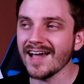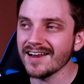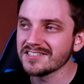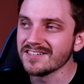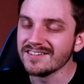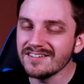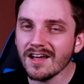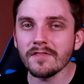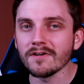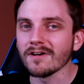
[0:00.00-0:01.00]
That is
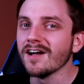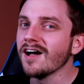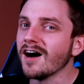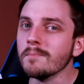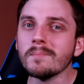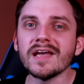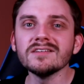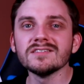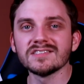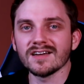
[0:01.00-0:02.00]
another
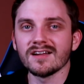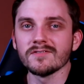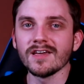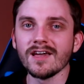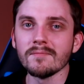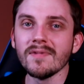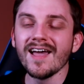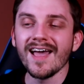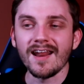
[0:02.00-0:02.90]
amazing sign of a game,